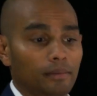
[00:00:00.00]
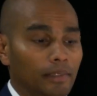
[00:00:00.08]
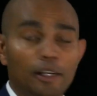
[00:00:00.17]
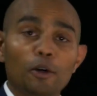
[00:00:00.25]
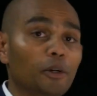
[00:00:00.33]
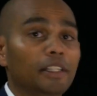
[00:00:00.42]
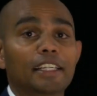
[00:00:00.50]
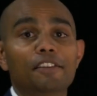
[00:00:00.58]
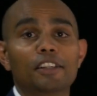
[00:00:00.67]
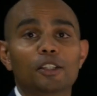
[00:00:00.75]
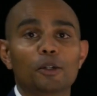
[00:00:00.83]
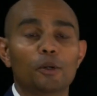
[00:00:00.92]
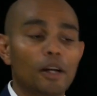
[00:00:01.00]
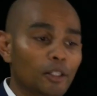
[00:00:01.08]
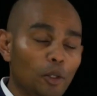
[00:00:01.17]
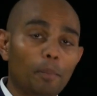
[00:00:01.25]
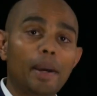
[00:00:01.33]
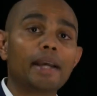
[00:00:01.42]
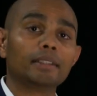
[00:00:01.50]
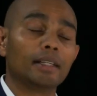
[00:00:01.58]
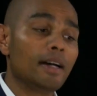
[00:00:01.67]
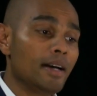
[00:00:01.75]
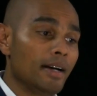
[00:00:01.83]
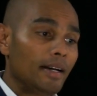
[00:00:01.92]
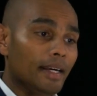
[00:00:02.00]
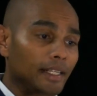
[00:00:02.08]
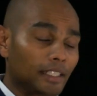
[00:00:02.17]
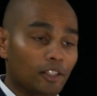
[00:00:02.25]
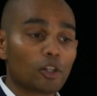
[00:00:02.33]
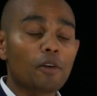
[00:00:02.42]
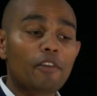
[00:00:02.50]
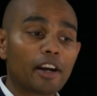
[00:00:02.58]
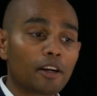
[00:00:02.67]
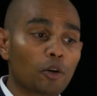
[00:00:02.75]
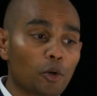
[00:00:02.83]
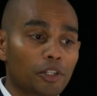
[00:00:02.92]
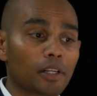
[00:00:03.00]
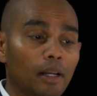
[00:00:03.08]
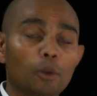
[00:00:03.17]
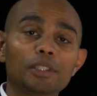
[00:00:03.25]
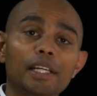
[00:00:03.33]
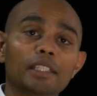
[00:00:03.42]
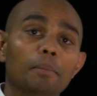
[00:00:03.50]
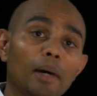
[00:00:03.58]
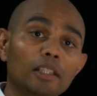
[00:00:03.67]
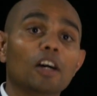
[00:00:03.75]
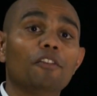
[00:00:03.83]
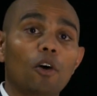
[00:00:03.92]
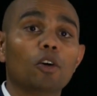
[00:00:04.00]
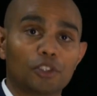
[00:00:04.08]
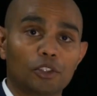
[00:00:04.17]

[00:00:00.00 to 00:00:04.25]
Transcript: They're not going to give it to you. So banks is actually very crucial. I would say it's a mother of all